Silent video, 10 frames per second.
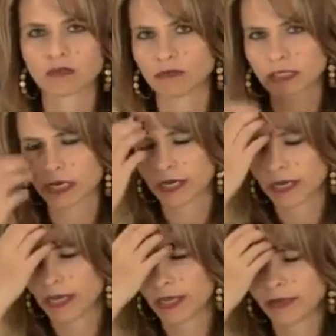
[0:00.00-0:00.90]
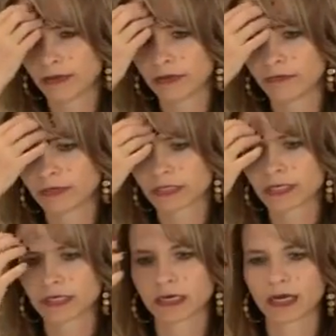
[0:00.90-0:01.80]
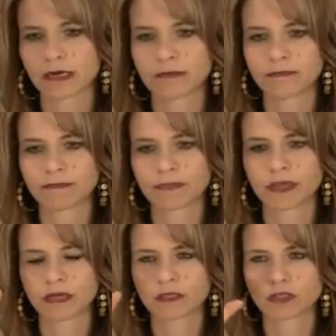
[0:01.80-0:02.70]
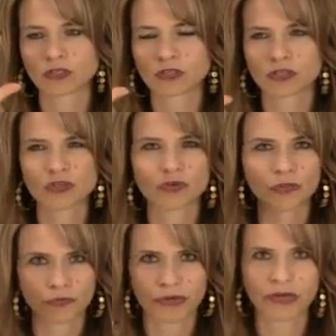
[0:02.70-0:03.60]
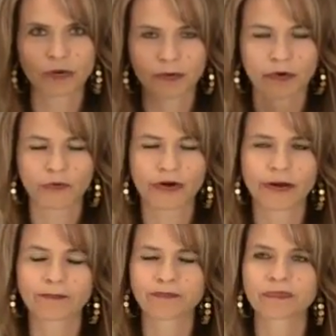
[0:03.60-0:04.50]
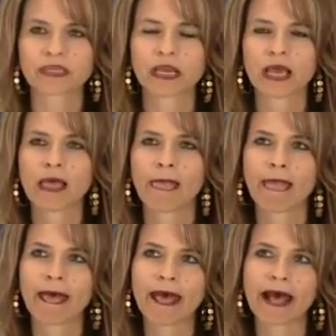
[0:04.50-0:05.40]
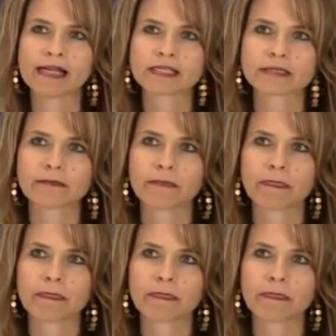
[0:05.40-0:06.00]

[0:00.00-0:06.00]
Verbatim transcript: So it was a it, it was a two to three year program. And